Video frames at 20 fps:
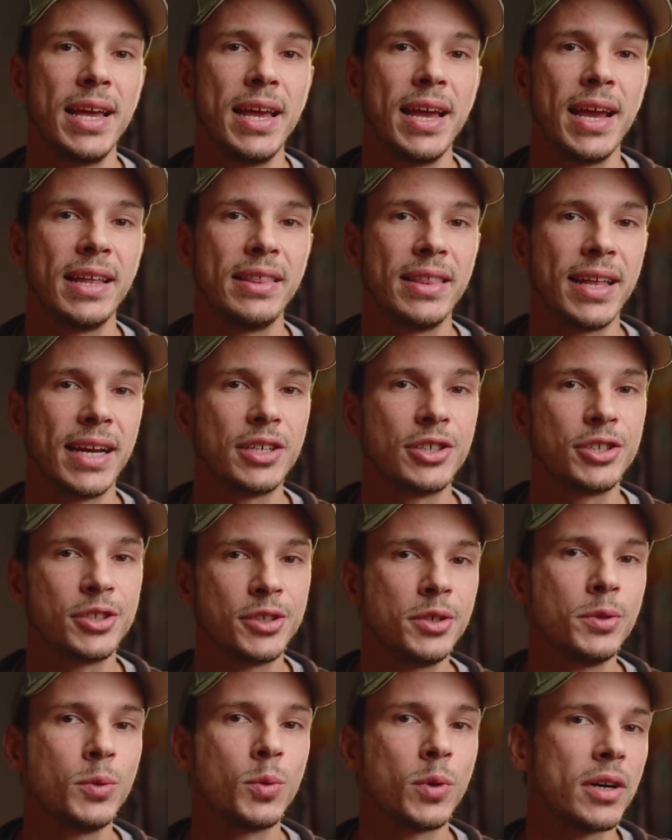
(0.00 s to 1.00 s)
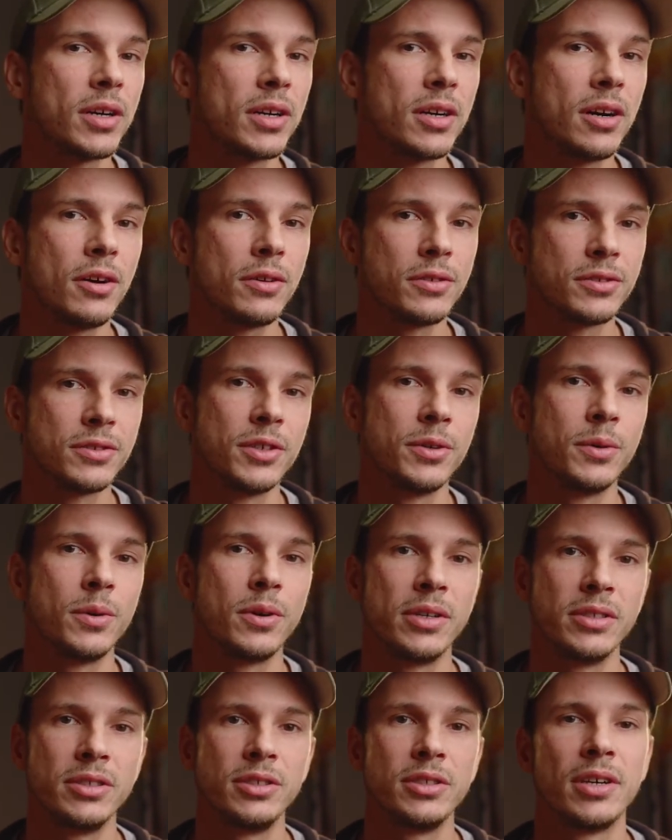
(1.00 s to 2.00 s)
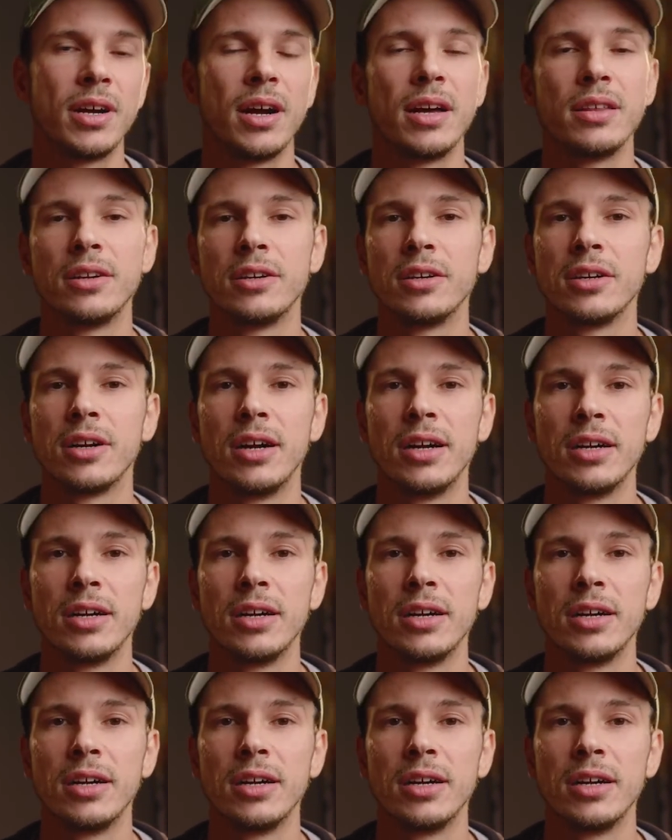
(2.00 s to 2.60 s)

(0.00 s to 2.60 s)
and that should work also on your other